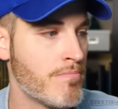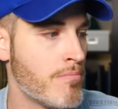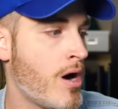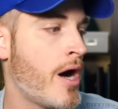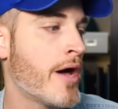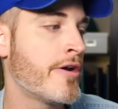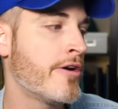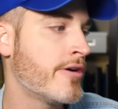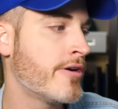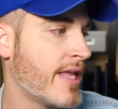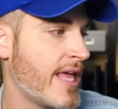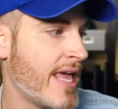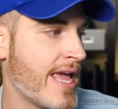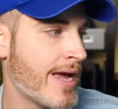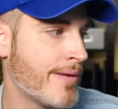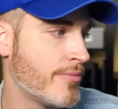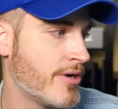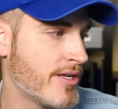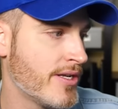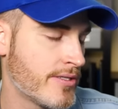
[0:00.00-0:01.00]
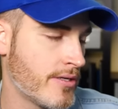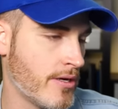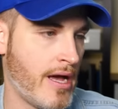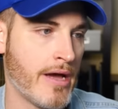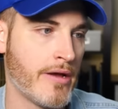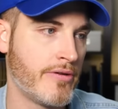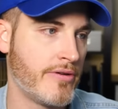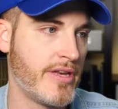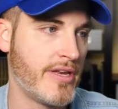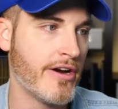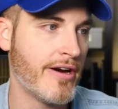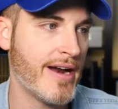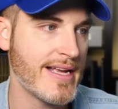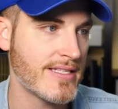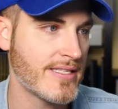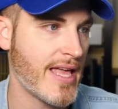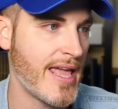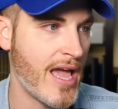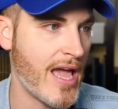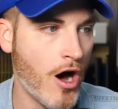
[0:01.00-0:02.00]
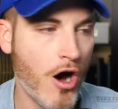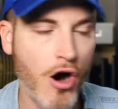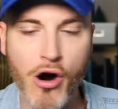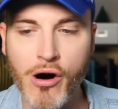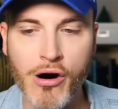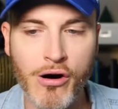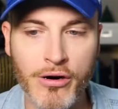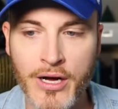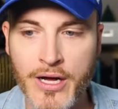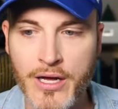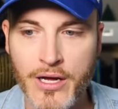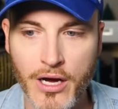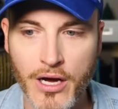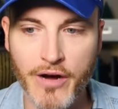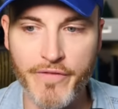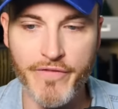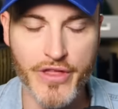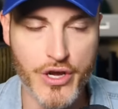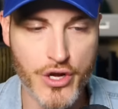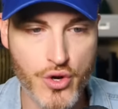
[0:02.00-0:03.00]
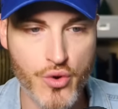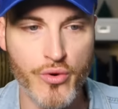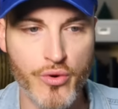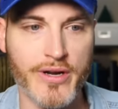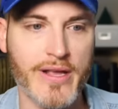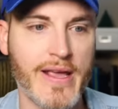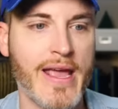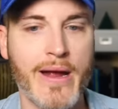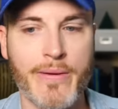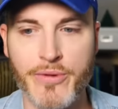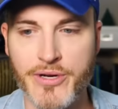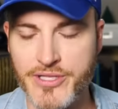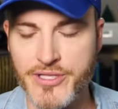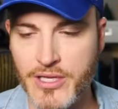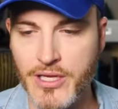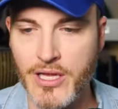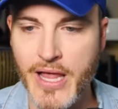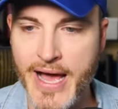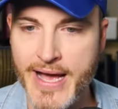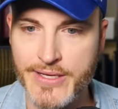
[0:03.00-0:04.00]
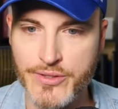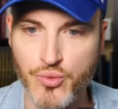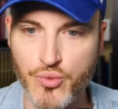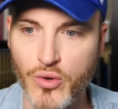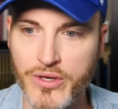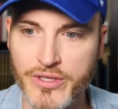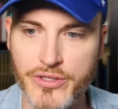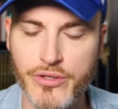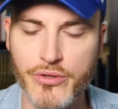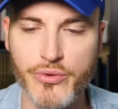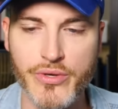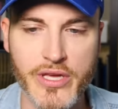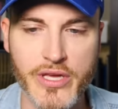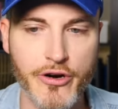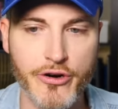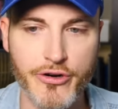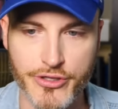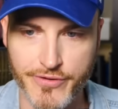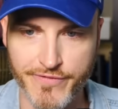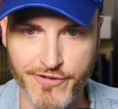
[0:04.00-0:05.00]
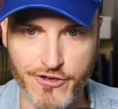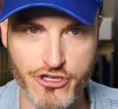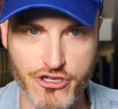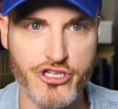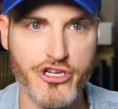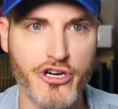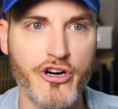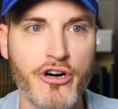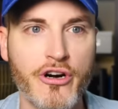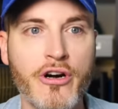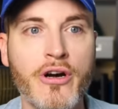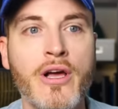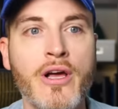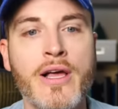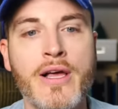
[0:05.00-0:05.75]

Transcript: modern cameras, uh, dare I say, all of the newer cameras in the last one, two years for sure